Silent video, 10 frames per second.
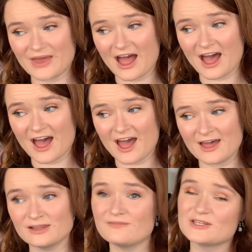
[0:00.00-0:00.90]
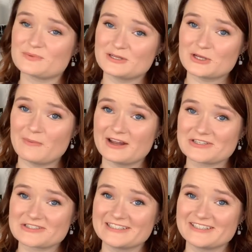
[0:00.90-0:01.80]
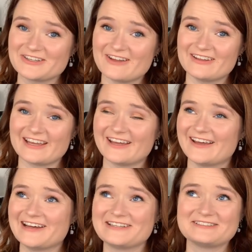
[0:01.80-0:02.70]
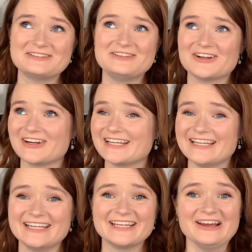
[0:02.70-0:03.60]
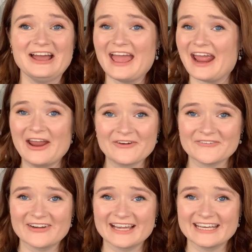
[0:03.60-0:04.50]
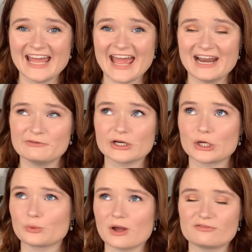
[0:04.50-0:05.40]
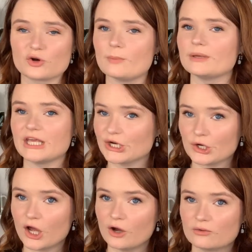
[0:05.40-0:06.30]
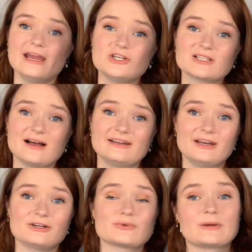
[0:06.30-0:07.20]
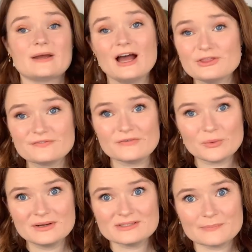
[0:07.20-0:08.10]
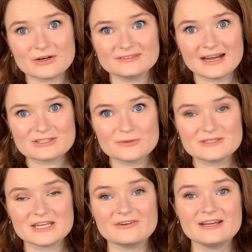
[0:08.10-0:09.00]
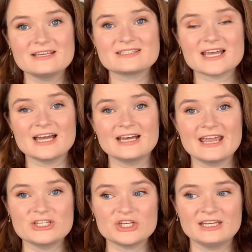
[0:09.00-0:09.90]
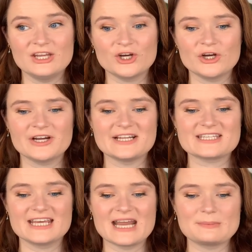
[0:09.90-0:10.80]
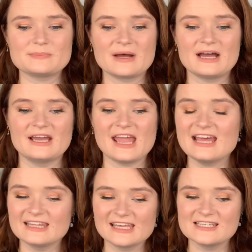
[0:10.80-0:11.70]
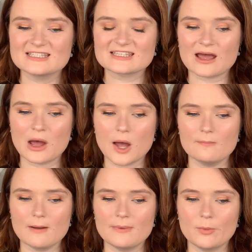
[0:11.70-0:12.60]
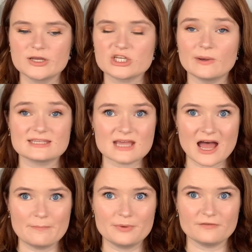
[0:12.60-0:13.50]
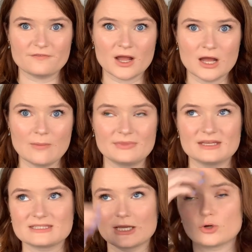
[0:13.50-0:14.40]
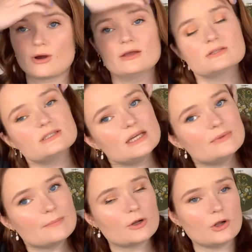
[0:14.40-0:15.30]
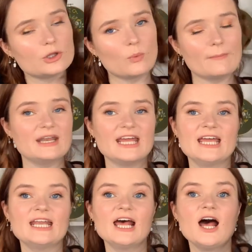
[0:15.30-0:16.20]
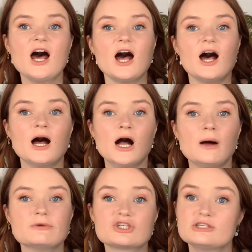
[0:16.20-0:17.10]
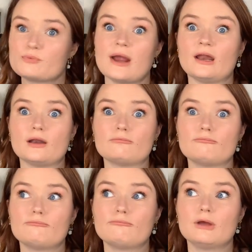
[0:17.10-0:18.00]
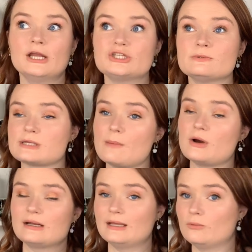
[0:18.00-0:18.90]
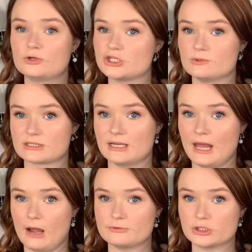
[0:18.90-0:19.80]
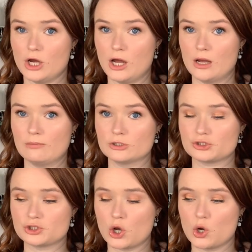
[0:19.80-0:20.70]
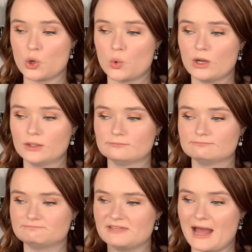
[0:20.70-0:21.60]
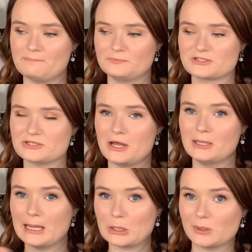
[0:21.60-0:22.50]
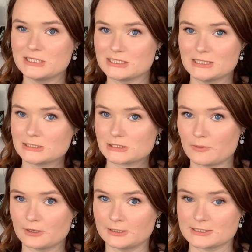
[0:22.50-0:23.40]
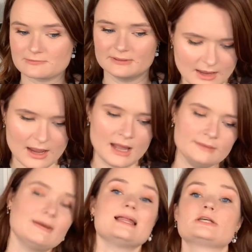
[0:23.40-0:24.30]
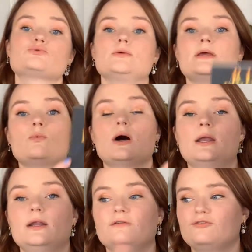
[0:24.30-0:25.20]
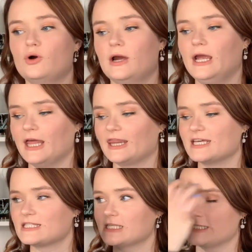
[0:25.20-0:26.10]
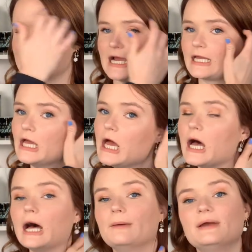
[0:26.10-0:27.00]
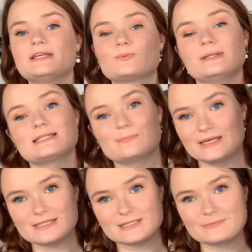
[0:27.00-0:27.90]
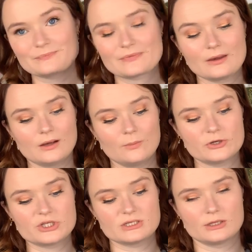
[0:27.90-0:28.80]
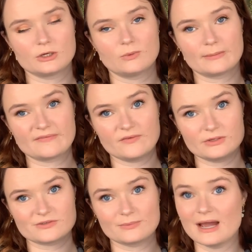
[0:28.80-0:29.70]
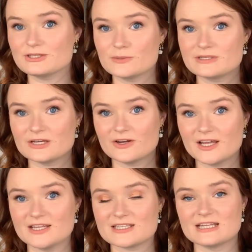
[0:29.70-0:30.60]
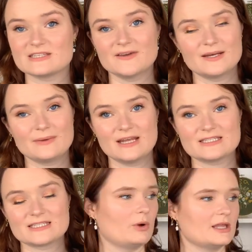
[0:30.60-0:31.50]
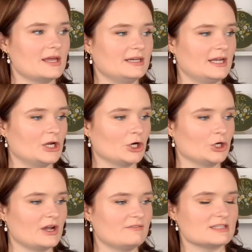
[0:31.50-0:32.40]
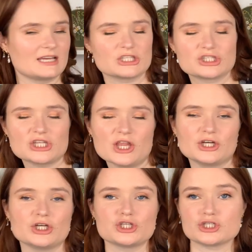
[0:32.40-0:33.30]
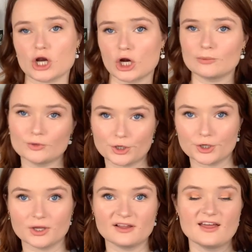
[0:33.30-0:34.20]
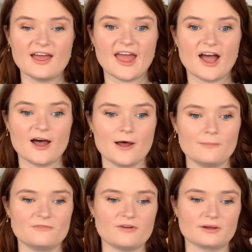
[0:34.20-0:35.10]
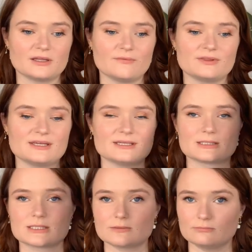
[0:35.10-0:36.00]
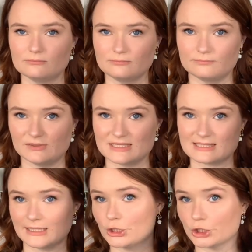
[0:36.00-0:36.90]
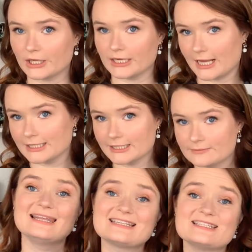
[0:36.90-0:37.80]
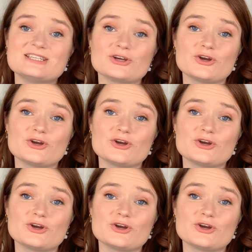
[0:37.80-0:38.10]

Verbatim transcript: I love this one so much. You have like a nerdy heroine and a very gruff, grumpy hero. Angie's Gladiator is one of my other favorite ones, a part of the Ice Home series. Uh, Angie in here gets kidnapped by aliens, um, but when she wakes up from this like cryo sleep they put all the women in, um, she's pregnant. And she was not pregnant when she was kidnapped. Um, so yeah, there's a lot of like craziness going on in this one. And my last Ruby one for this stack um, is Willa's Beast. Um, which is another one of my favorites from the Ice Home series. It's Fated Mates. Willa in here, you have like a Southern charm girl um, falling in love with this beastly looking alien. Lessons in